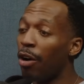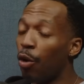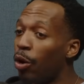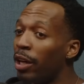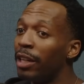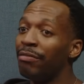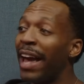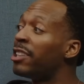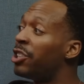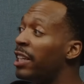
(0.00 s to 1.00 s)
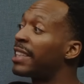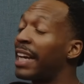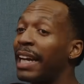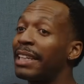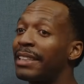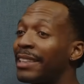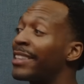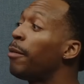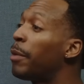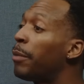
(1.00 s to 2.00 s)
Or they just can't see.
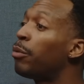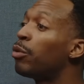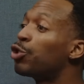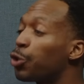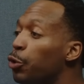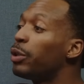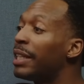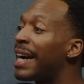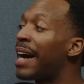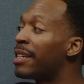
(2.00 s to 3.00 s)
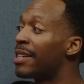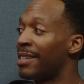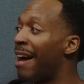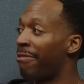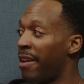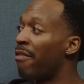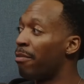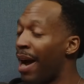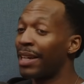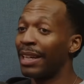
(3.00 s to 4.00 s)
Some people, truly, college is not for
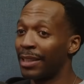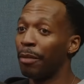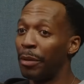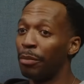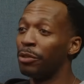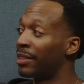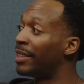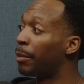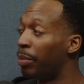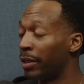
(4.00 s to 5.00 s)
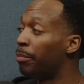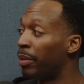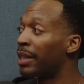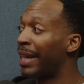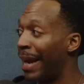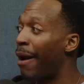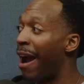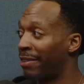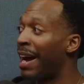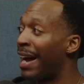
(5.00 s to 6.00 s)
everybody, and some people just need to put the book down
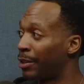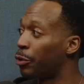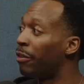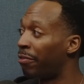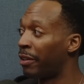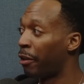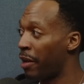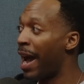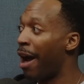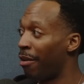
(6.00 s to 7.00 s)
after high school and figure it out.